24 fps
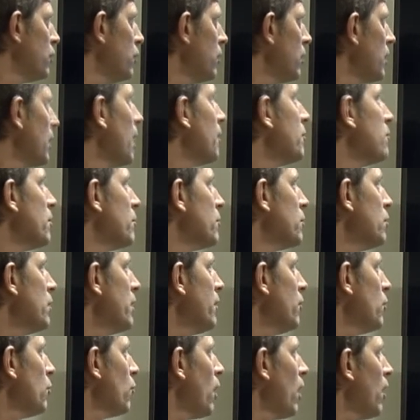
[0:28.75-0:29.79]
comes from two
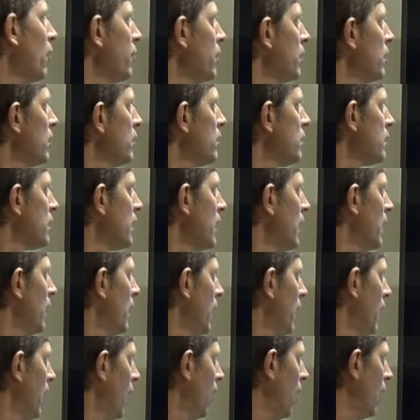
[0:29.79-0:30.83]
different well fields.
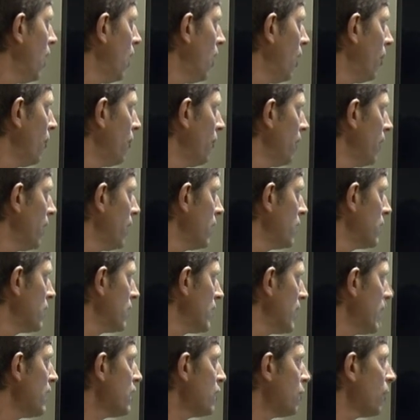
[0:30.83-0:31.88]
There is an
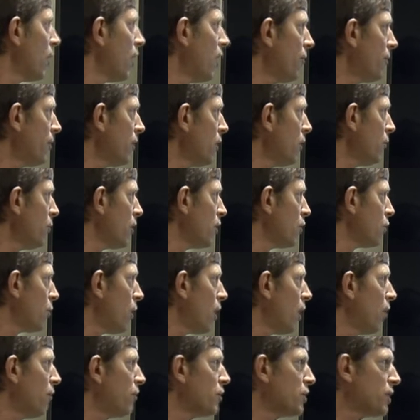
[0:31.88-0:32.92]
east well field with
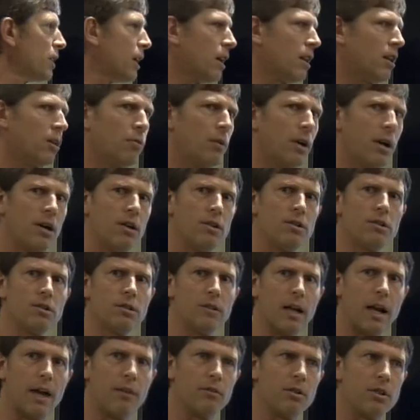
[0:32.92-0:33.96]
12 shallow wells,
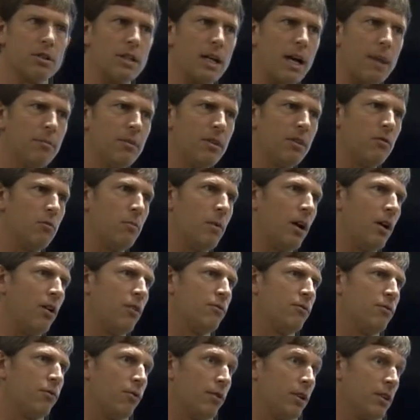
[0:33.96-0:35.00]
average depth of about
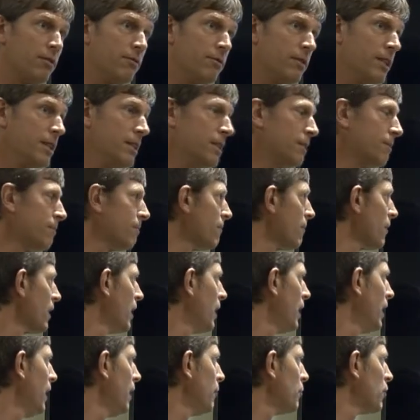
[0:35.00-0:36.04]
40 feet,
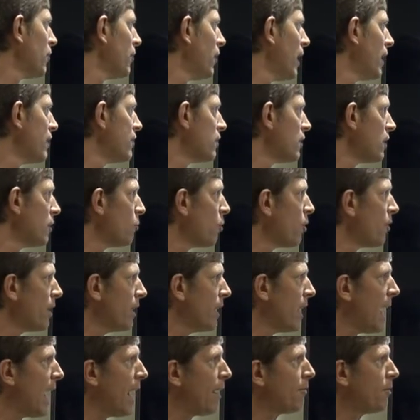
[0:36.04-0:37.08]
provides a little more than
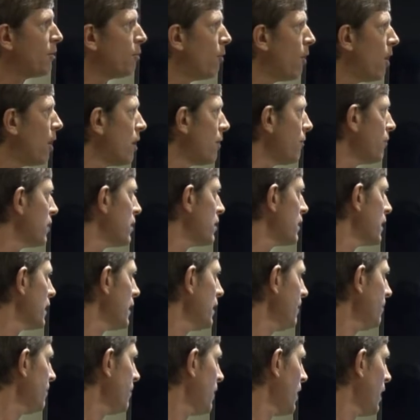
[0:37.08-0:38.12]
half the water for the
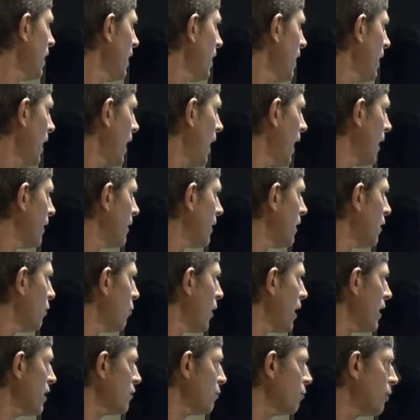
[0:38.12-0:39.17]
city. And then a
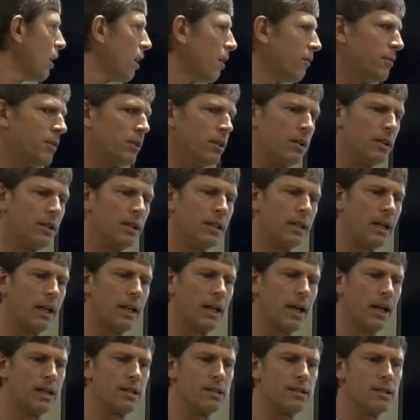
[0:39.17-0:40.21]
west well field that
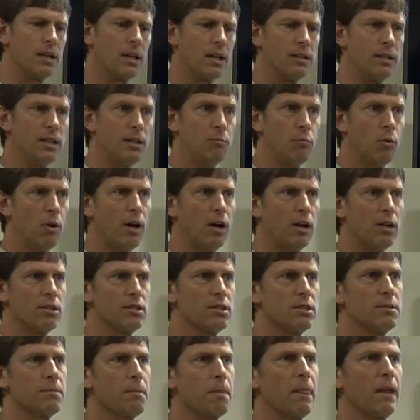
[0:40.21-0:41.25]
has deep
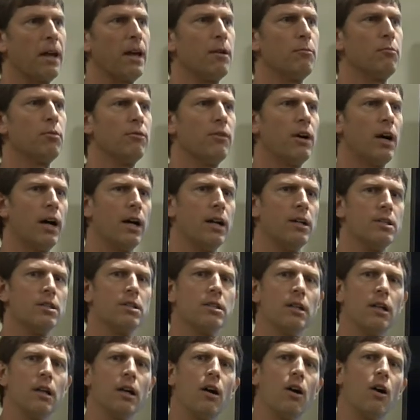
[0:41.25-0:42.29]
wells and provides
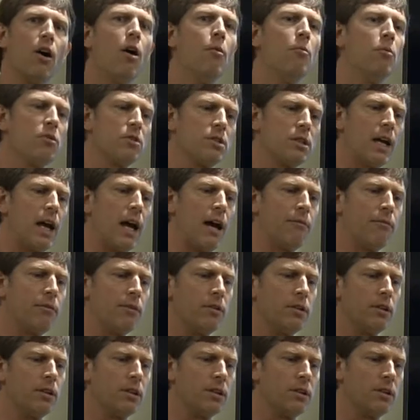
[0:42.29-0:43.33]
almost half of
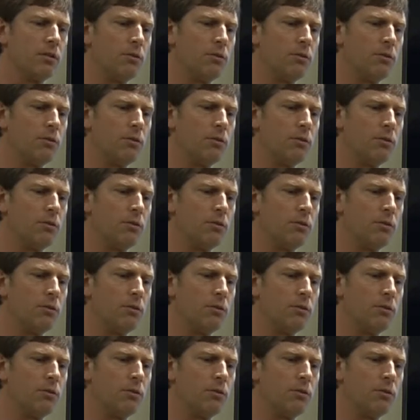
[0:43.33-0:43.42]
the